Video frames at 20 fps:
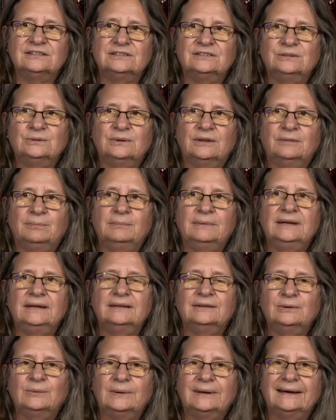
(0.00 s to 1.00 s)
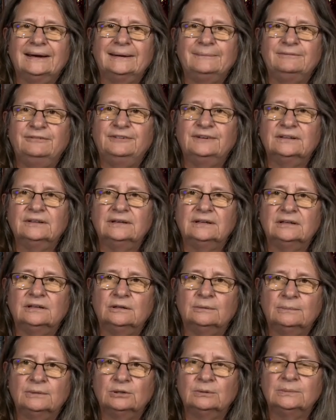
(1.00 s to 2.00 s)
do with me and the way I'm feeling in
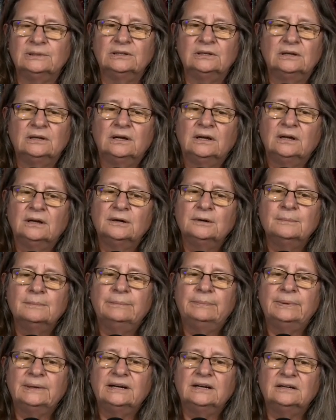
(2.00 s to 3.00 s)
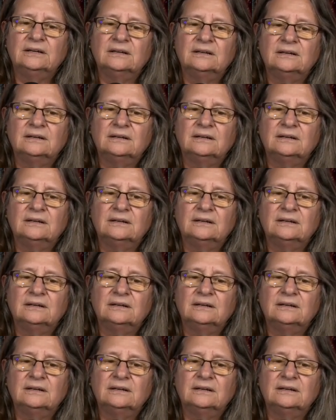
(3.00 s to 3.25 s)
the moment. But